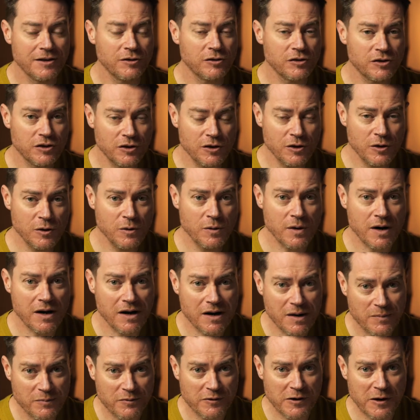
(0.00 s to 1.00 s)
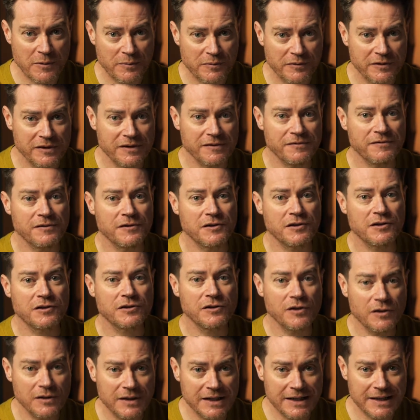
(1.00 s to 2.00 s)
two are appropriate for
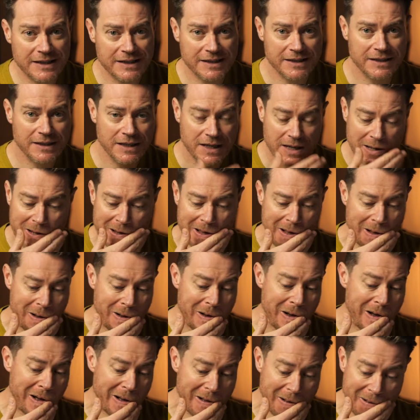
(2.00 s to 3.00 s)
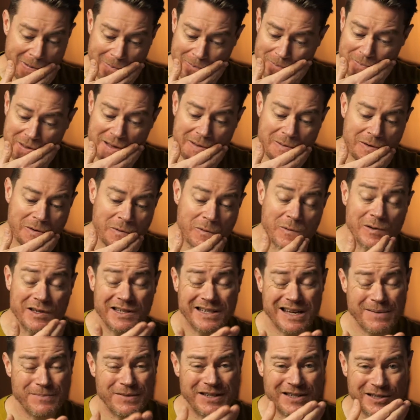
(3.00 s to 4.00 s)
solids or
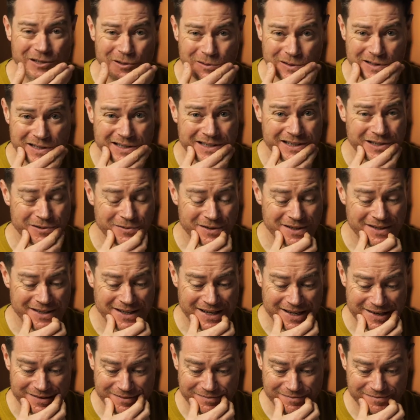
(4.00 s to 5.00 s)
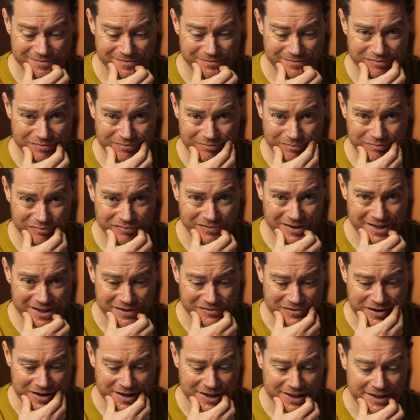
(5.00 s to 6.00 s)
semi-solids, as long as they're pretty
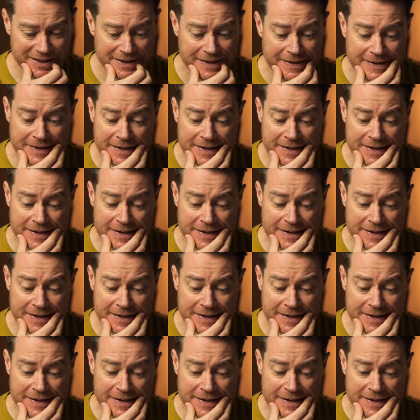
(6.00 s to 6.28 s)
dry,